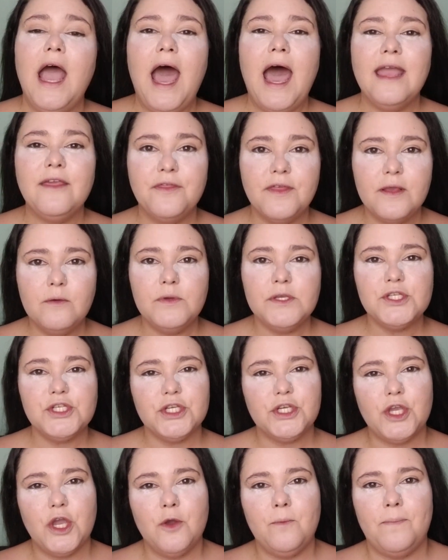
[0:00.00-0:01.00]
I think we
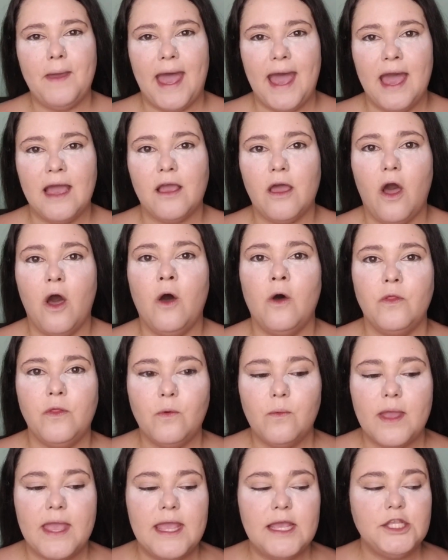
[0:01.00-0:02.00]
should go back all the
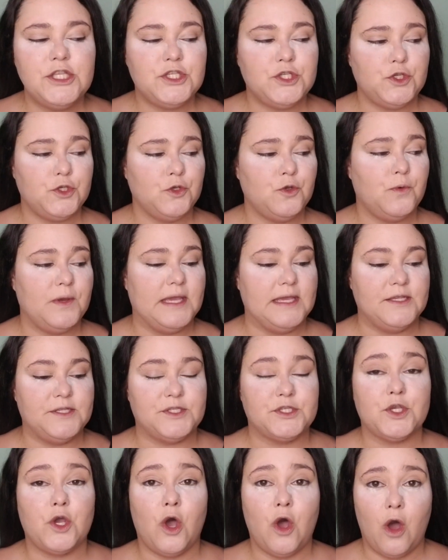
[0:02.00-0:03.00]
way to
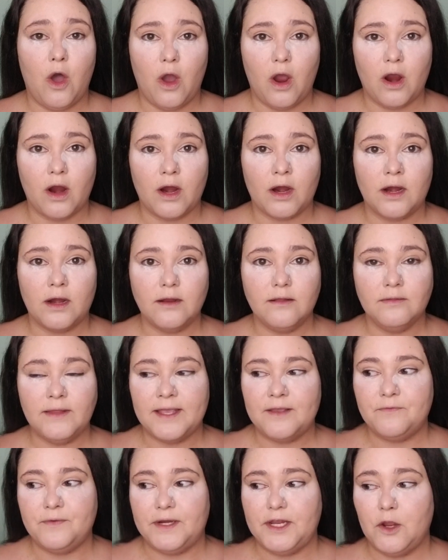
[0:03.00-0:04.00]
his car
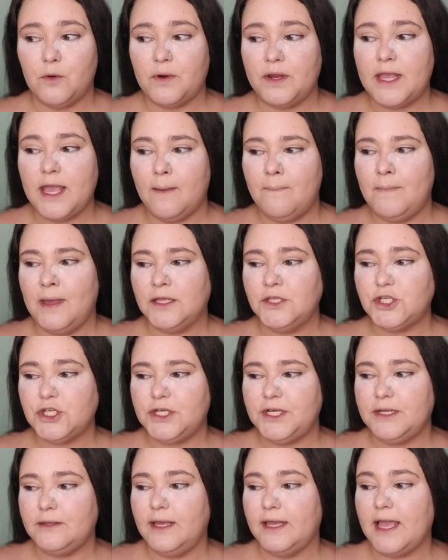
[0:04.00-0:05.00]
like video where he kept
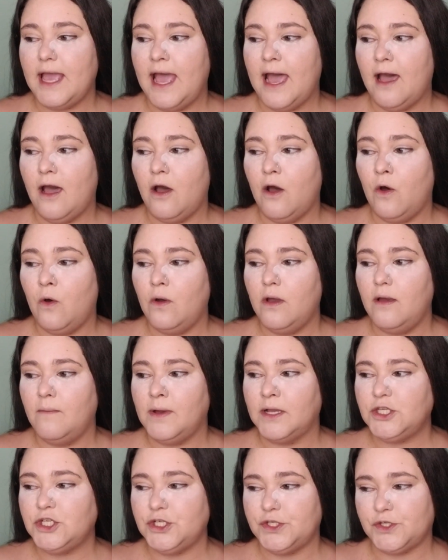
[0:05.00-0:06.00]
mentioning like how
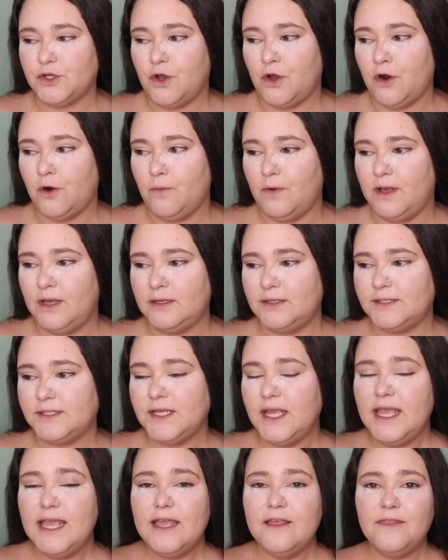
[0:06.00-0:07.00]
much his car was.
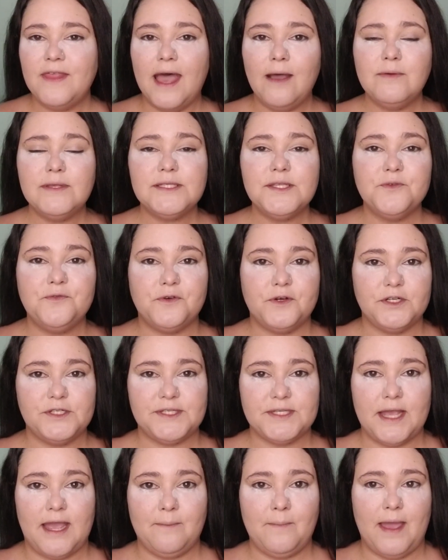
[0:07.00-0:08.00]
That was the
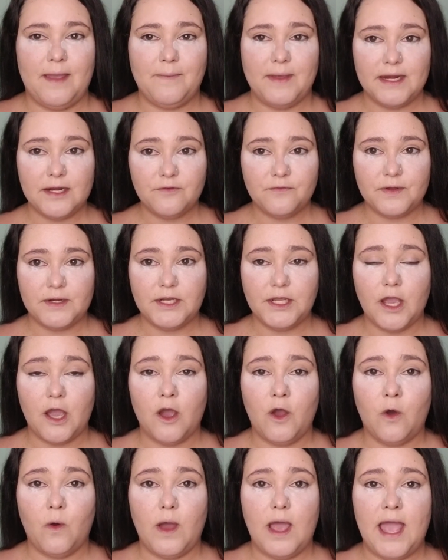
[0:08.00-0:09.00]
first time I made a
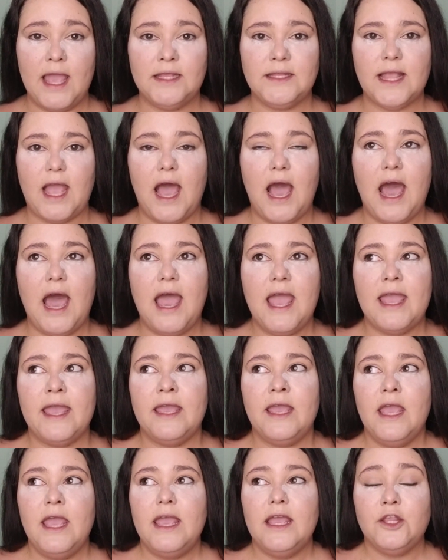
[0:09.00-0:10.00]
video, and
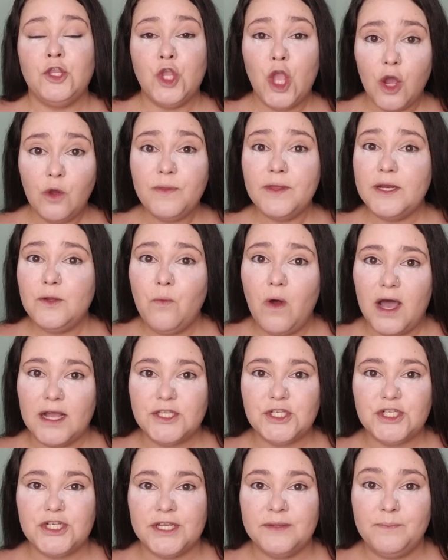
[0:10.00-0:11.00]
I know that he
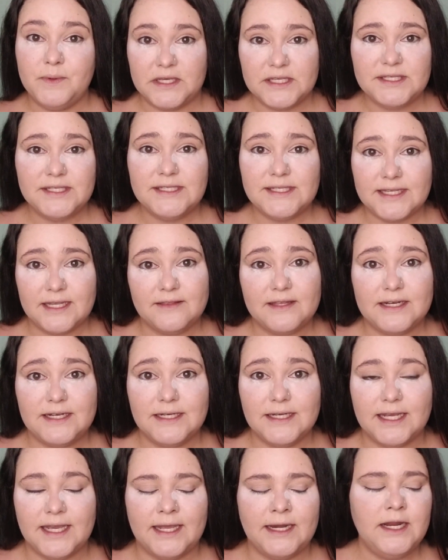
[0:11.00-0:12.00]
watched it because he said that he
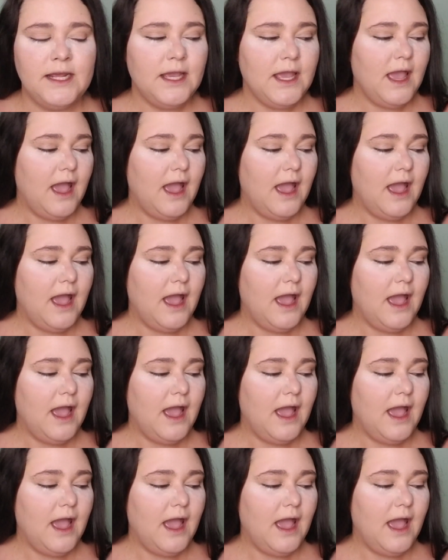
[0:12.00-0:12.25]
did.